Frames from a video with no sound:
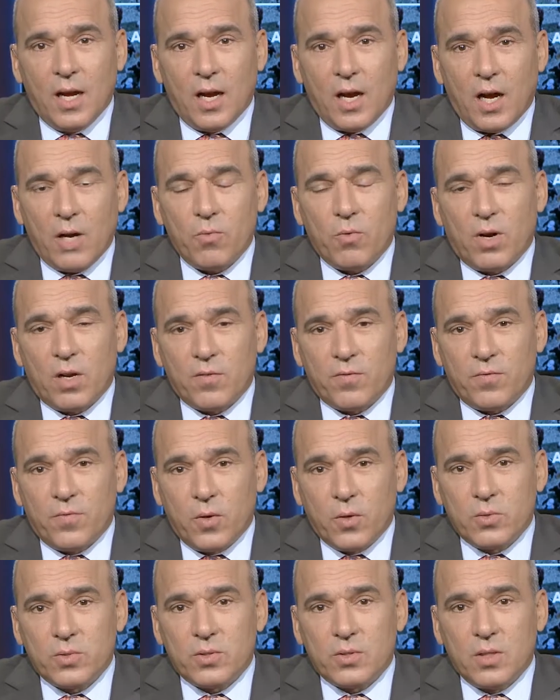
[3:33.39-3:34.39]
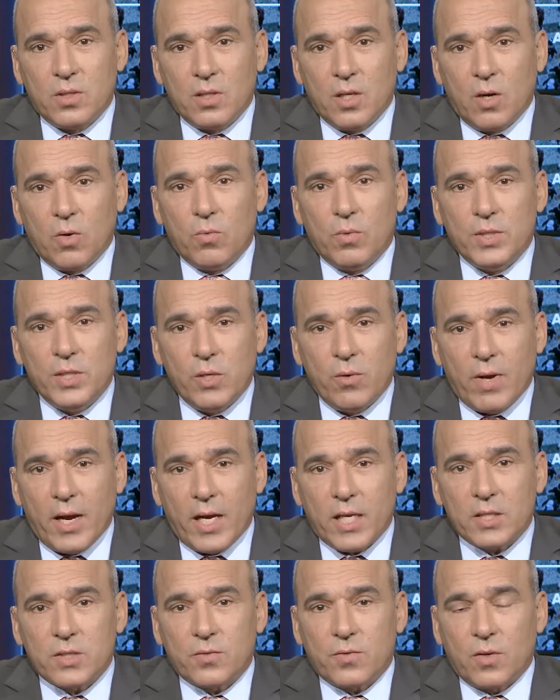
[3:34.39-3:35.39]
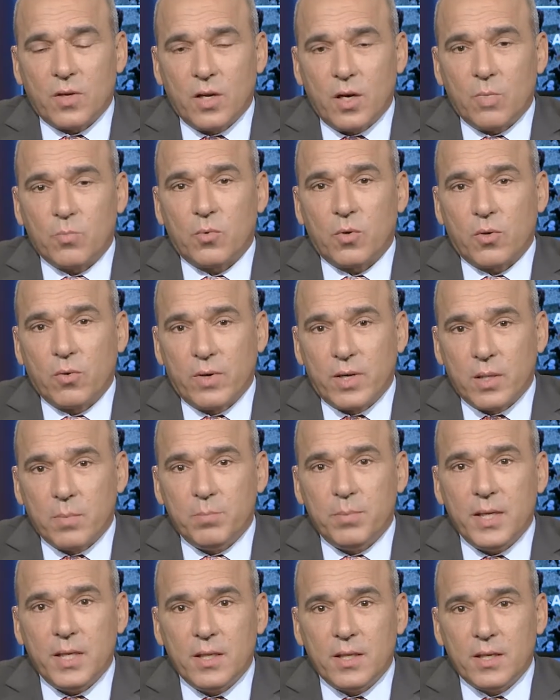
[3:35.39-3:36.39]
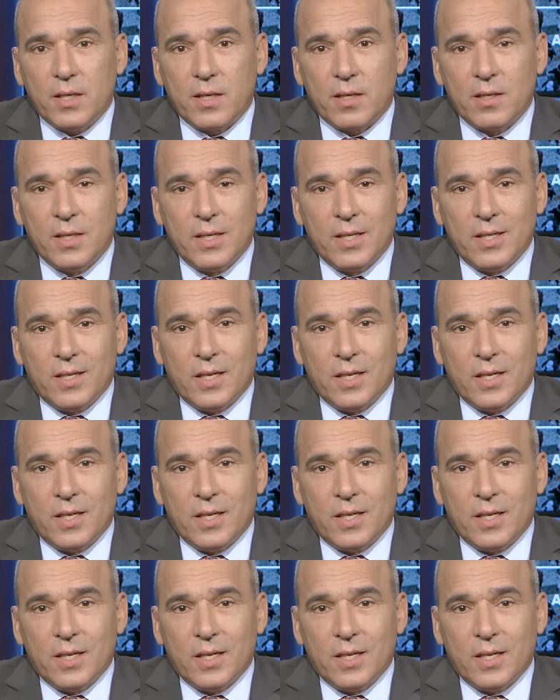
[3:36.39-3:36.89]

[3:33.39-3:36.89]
I want folks to know when you ask for help, we're going to be there.